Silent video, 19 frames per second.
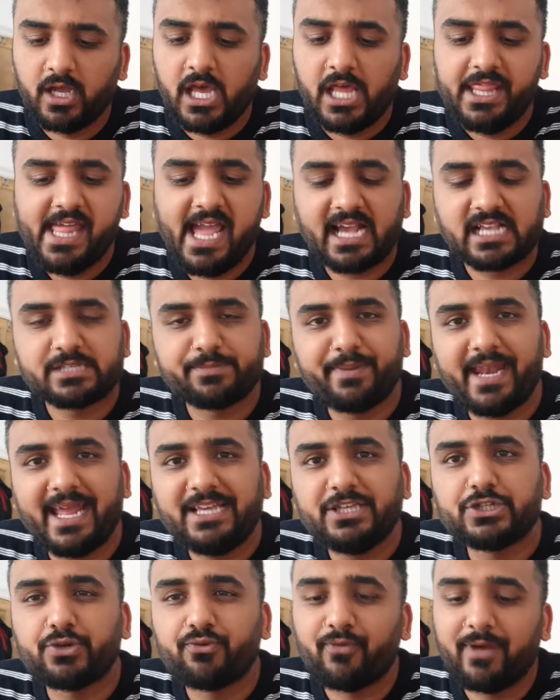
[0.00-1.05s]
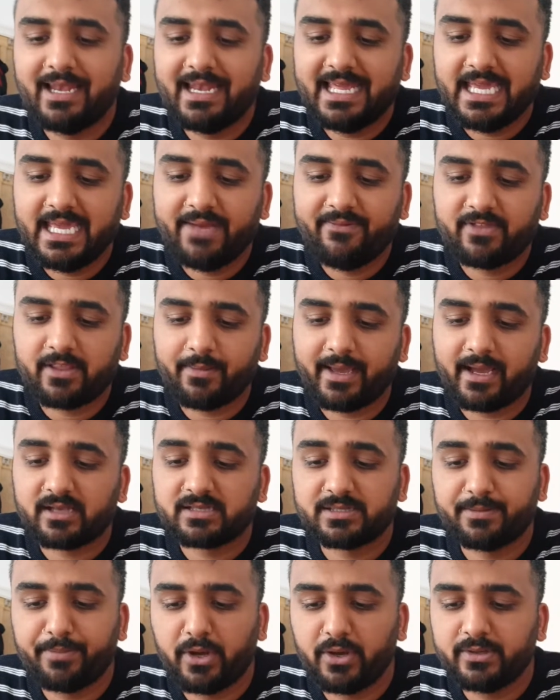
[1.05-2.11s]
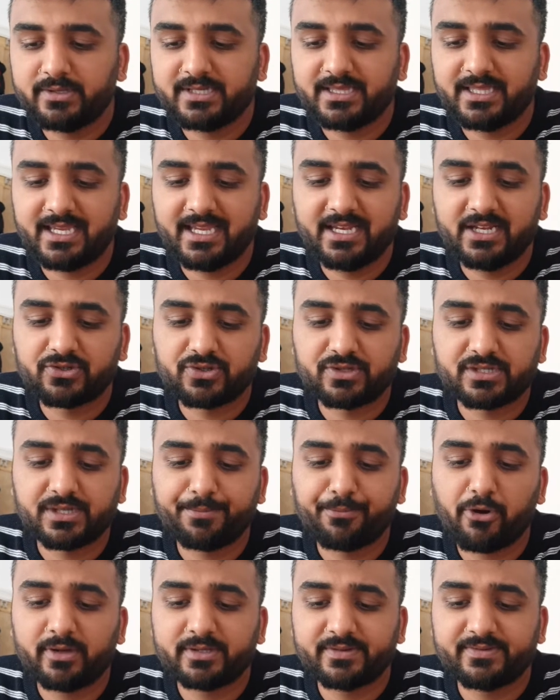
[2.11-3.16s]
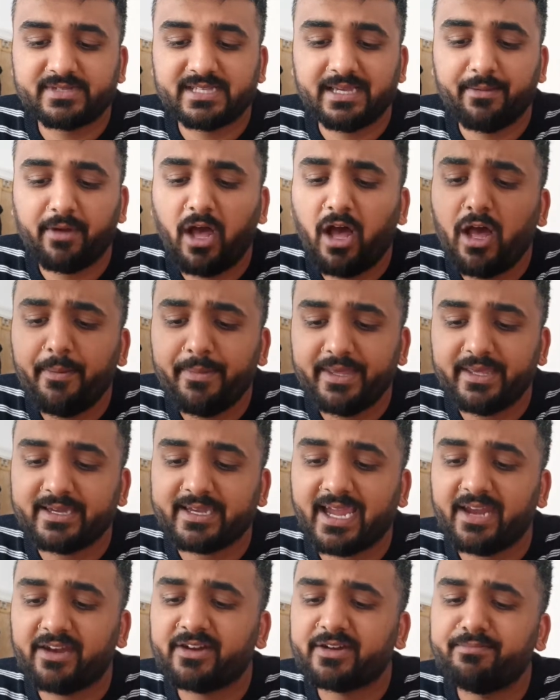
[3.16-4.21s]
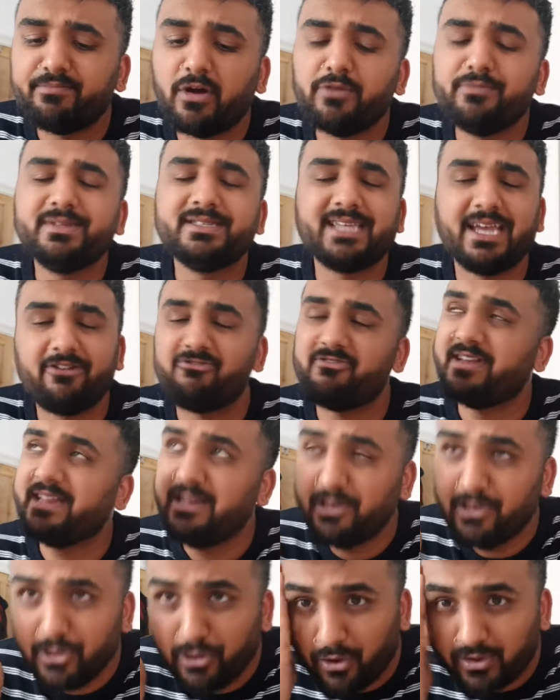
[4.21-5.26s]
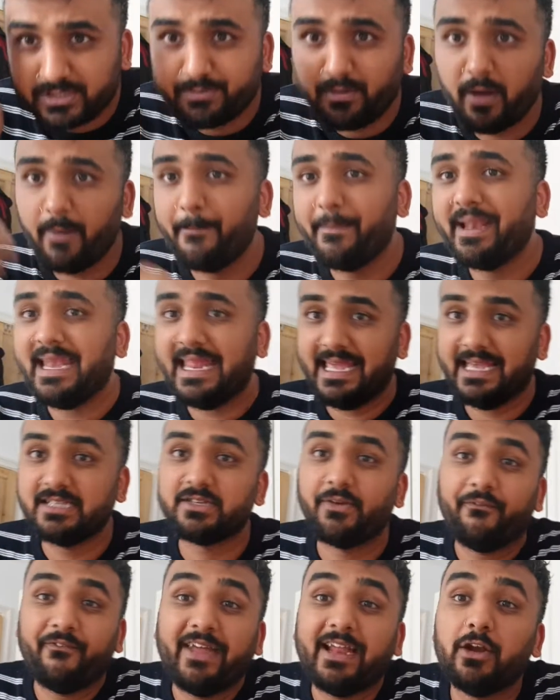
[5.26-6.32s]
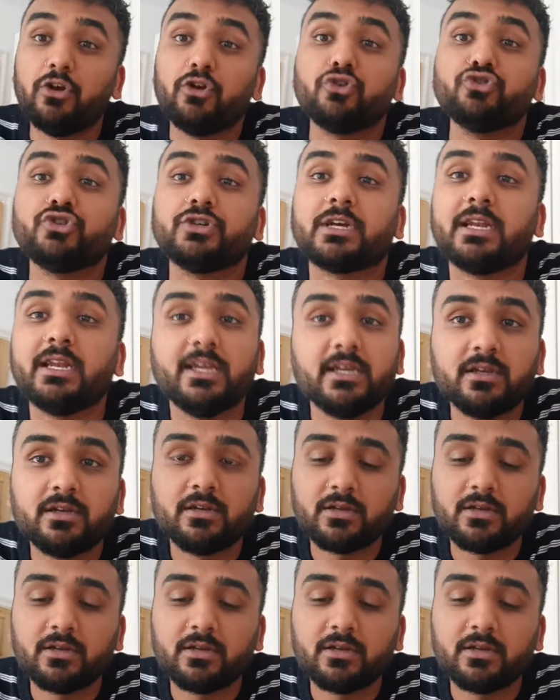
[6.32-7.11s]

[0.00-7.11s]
The explanation relieved me, I suppose, in the initial surprise of seeing Hermie again. I'd momentarily lost my ability to think logically.